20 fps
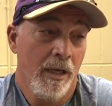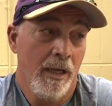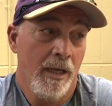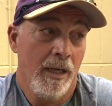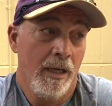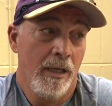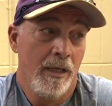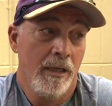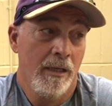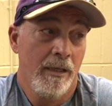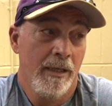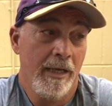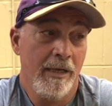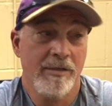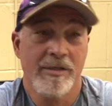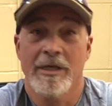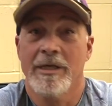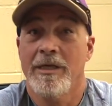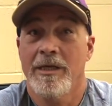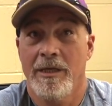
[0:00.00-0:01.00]
And
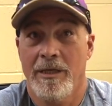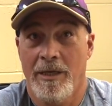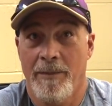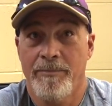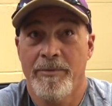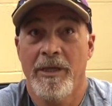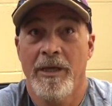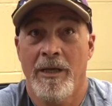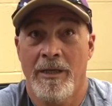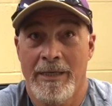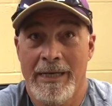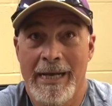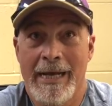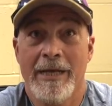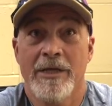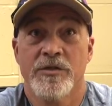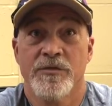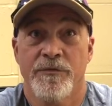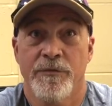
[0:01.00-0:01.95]
there's a kid up there, Adonis